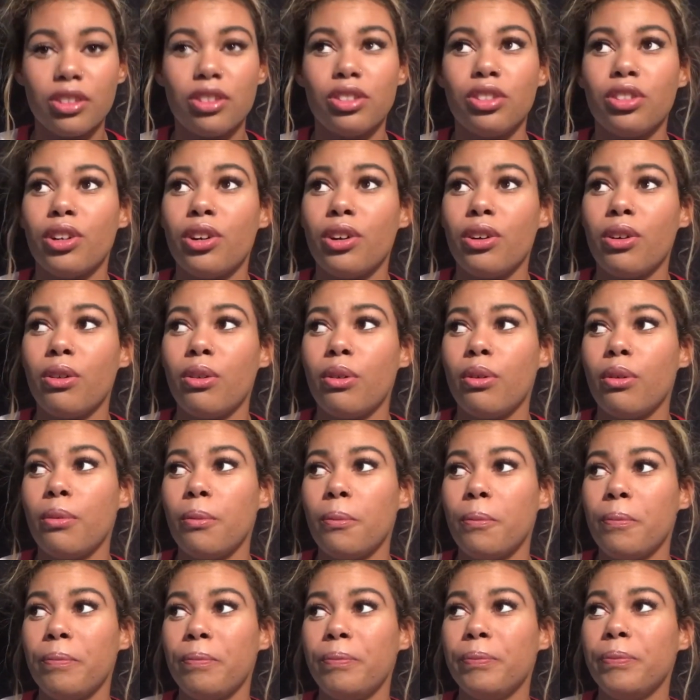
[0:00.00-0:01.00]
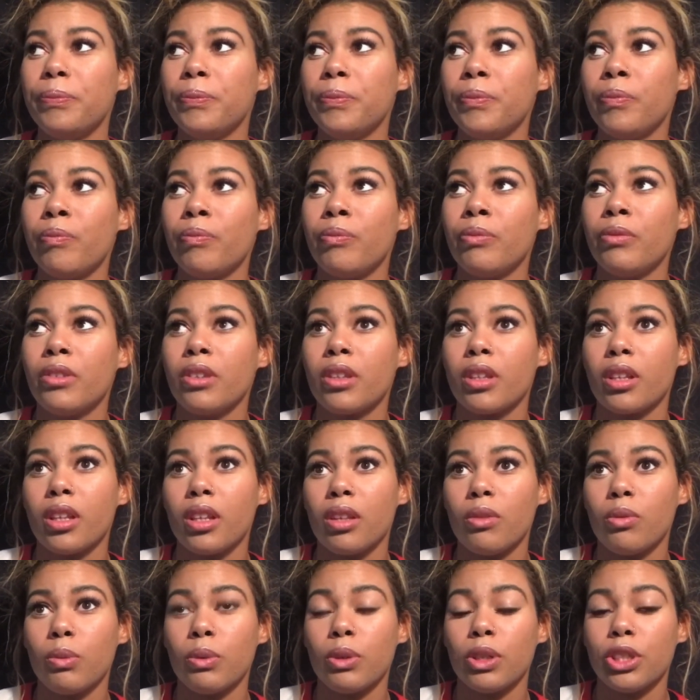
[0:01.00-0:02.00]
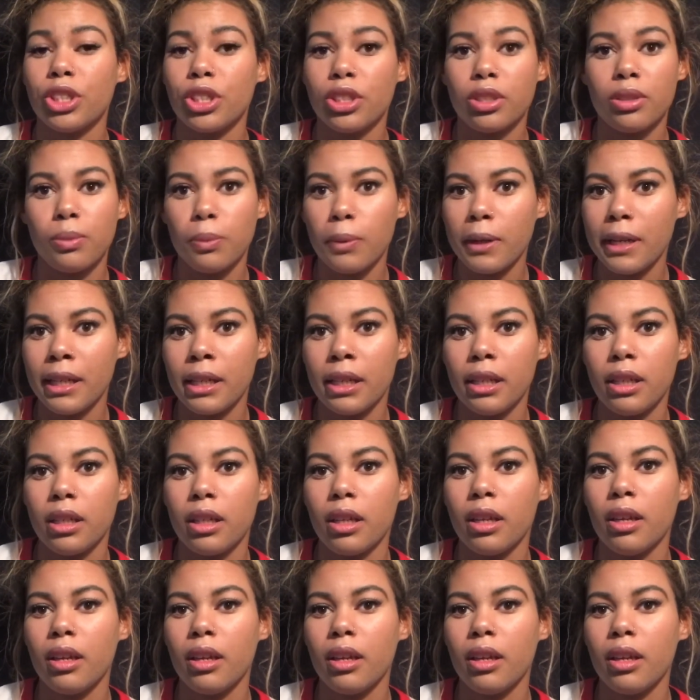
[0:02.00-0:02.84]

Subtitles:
so we're just waiting.